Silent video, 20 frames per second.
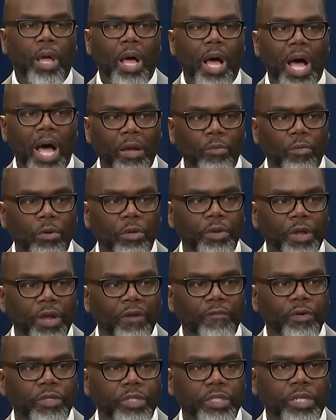I will
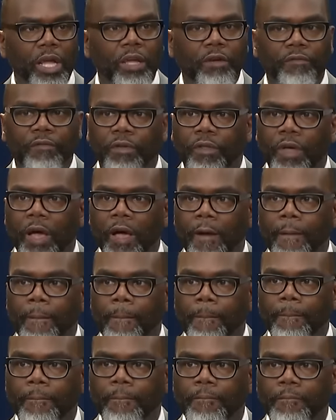never stand for that,
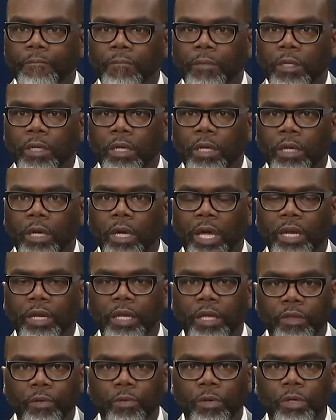and
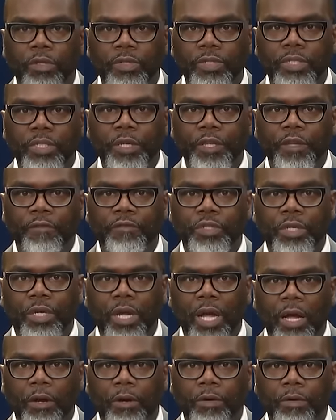neither will the city of
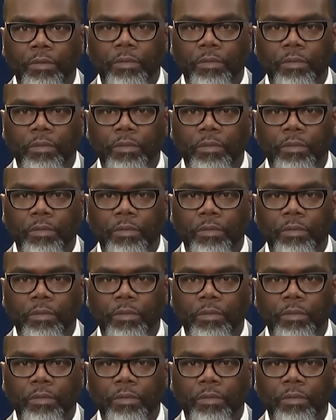Chicago.